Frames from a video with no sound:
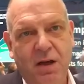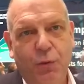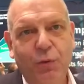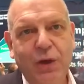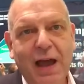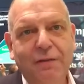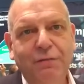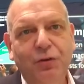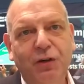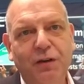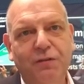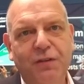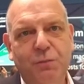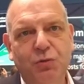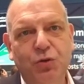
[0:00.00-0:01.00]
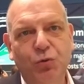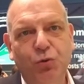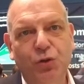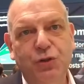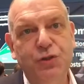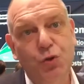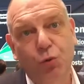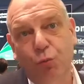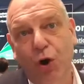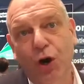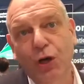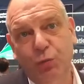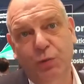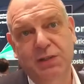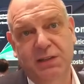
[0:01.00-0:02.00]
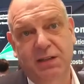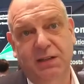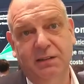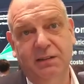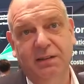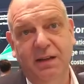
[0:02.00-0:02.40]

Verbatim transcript: We have to give them tools to work with it.